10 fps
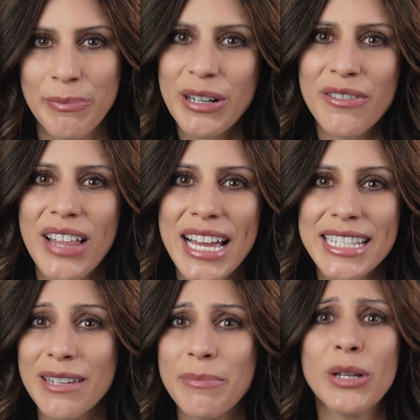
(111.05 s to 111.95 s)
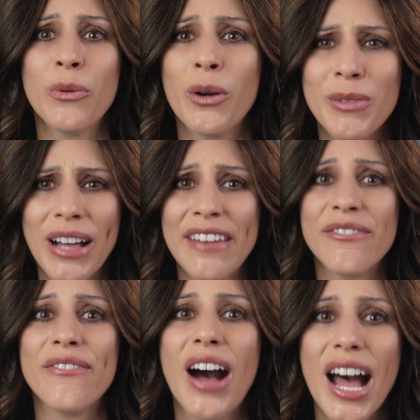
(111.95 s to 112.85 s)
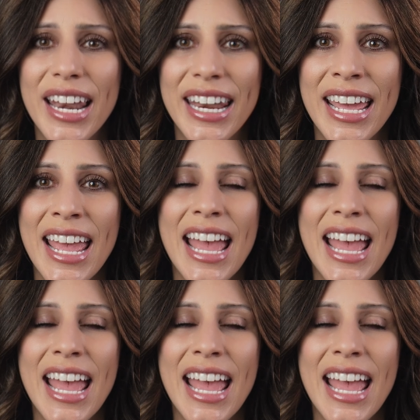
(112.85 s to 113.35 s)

Butterflies can be normal and fun